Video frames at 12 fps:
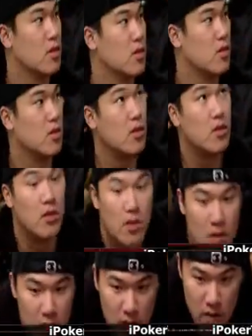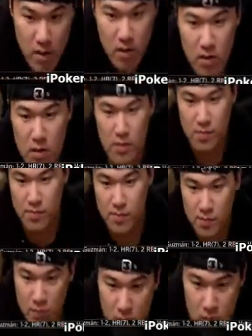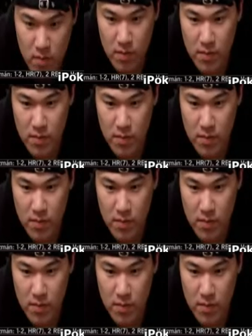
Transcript: Guys with baseball caps on backwards